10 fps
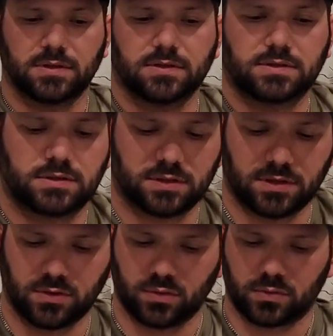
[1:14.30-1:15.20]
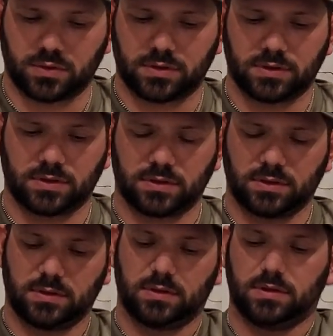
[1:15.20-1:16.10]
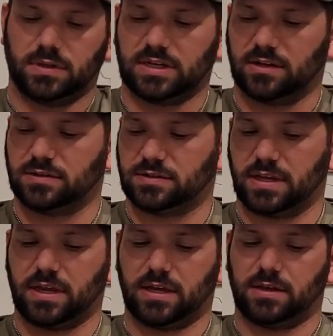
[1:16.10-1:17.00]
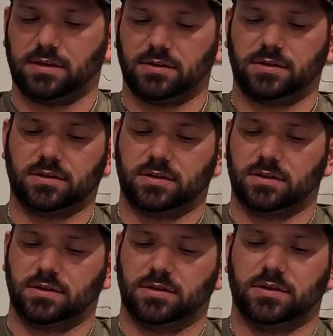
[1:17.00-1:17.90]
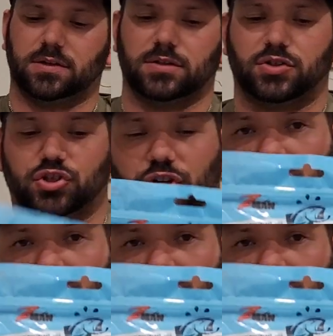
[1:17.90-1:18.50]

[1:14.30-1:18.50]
So, like I was saying, jerk